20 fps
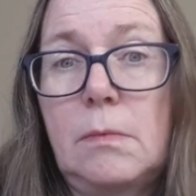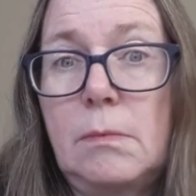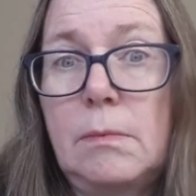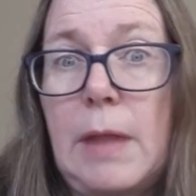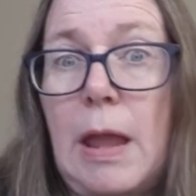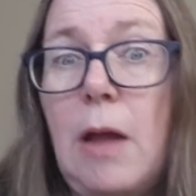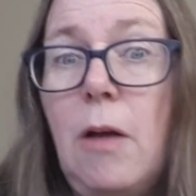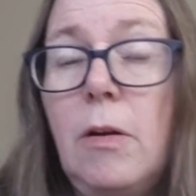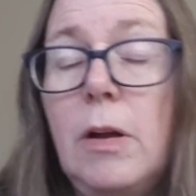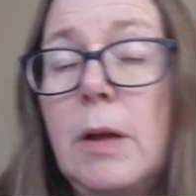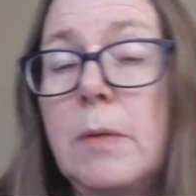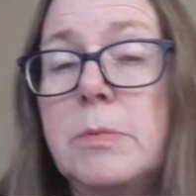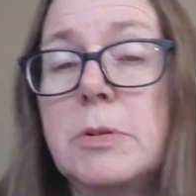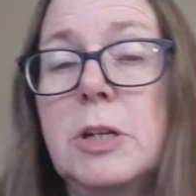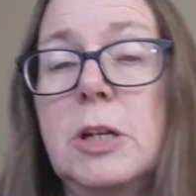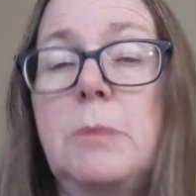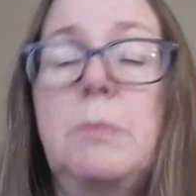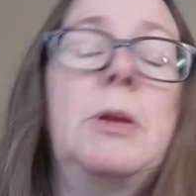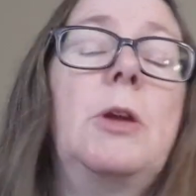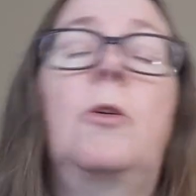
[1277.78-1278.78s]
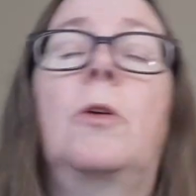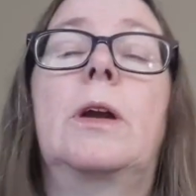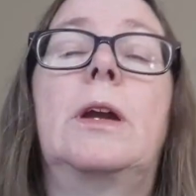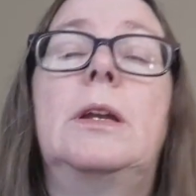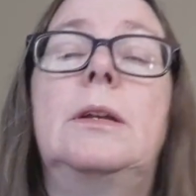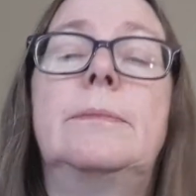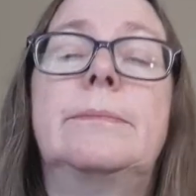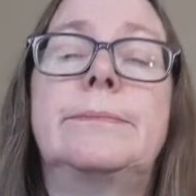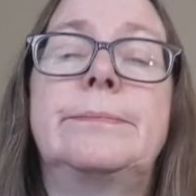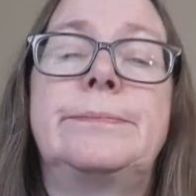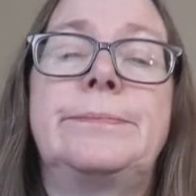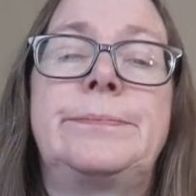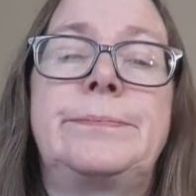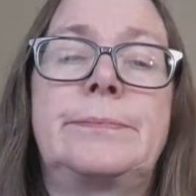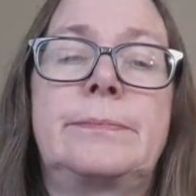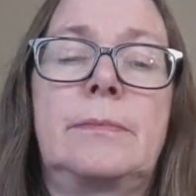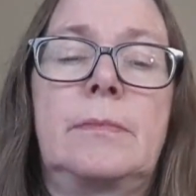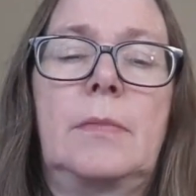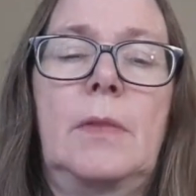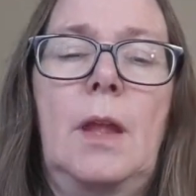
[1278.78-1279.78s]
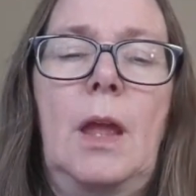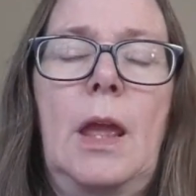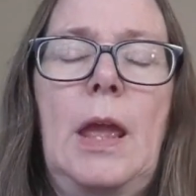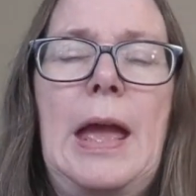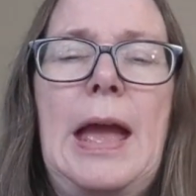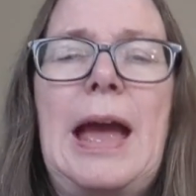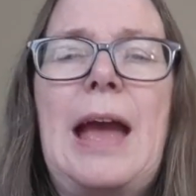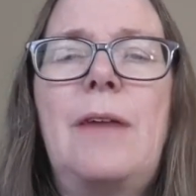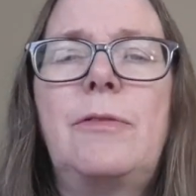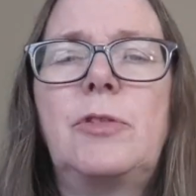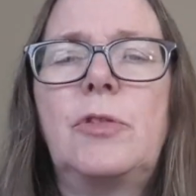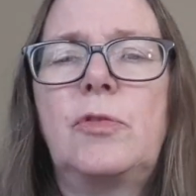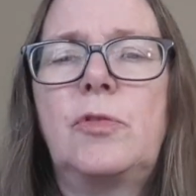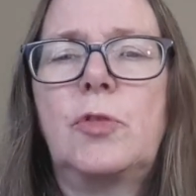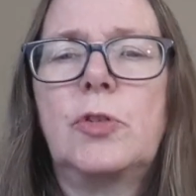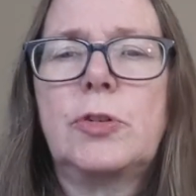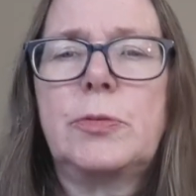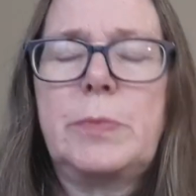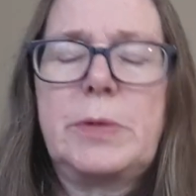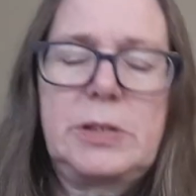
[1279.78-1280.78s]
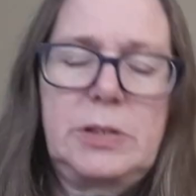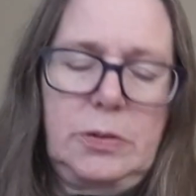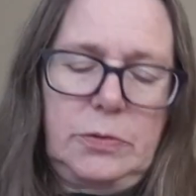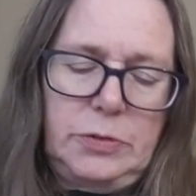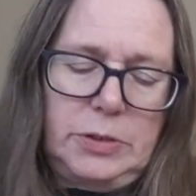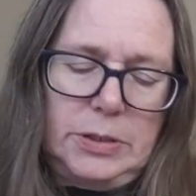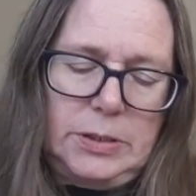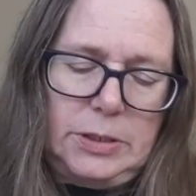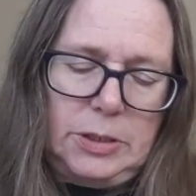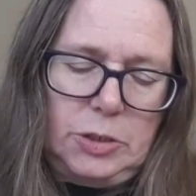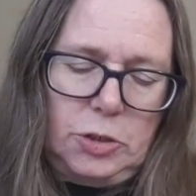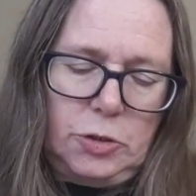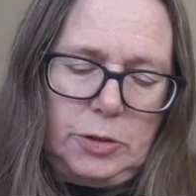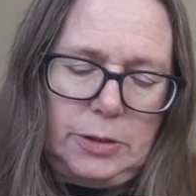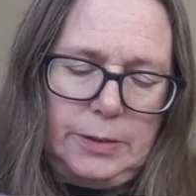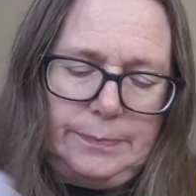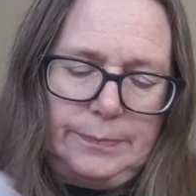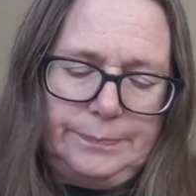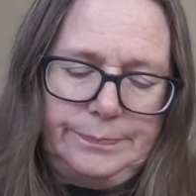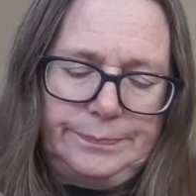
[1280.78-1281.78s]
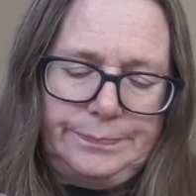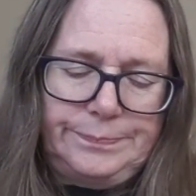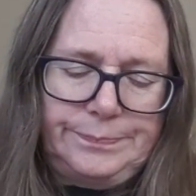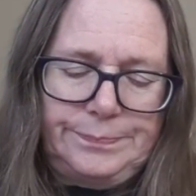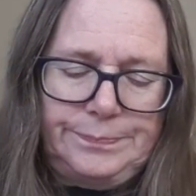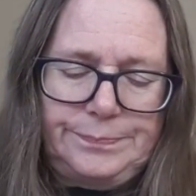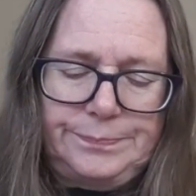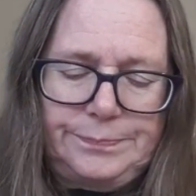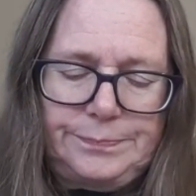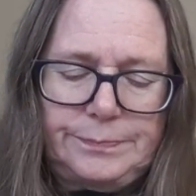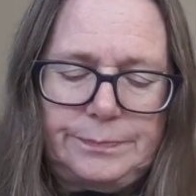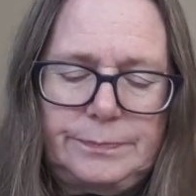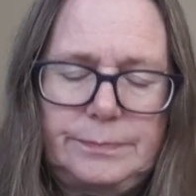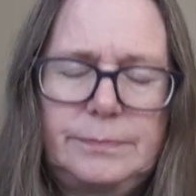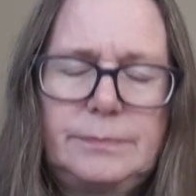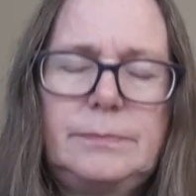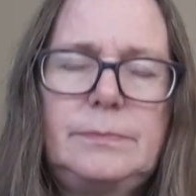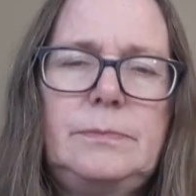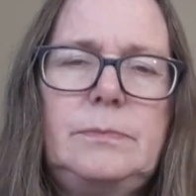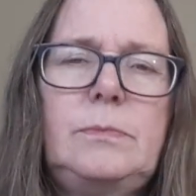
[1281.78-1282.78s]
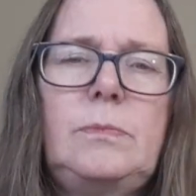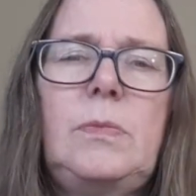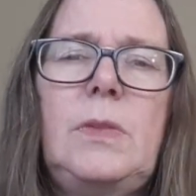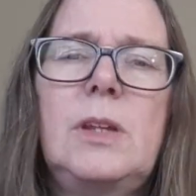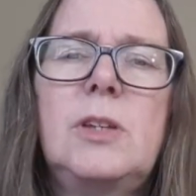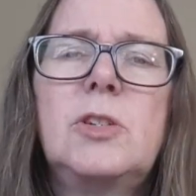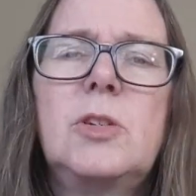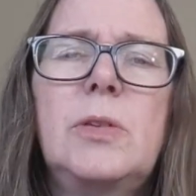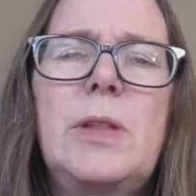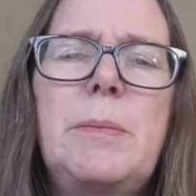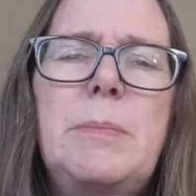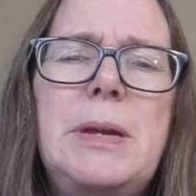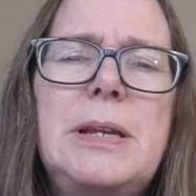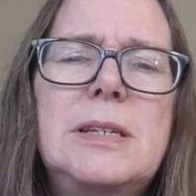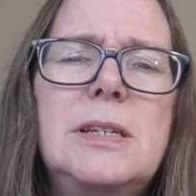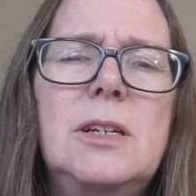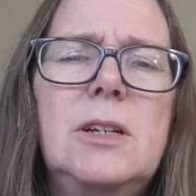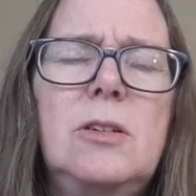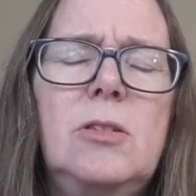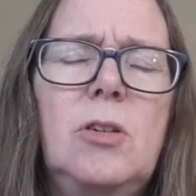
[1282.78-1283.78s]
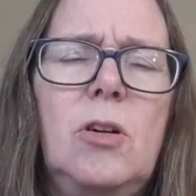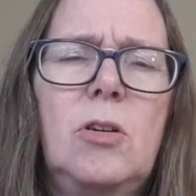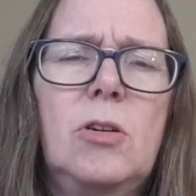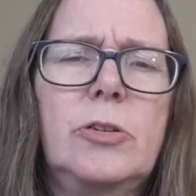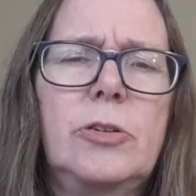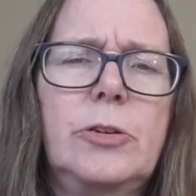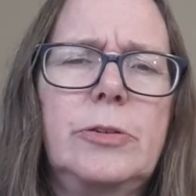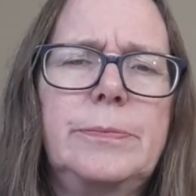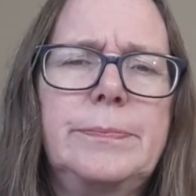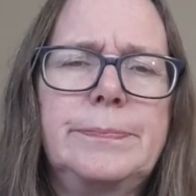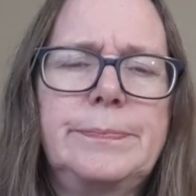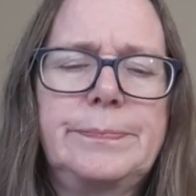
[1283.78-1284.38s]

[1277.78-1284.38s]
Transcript: The outcome's going to be great. I have to force myself to stitch on it. So that makes it a little harder.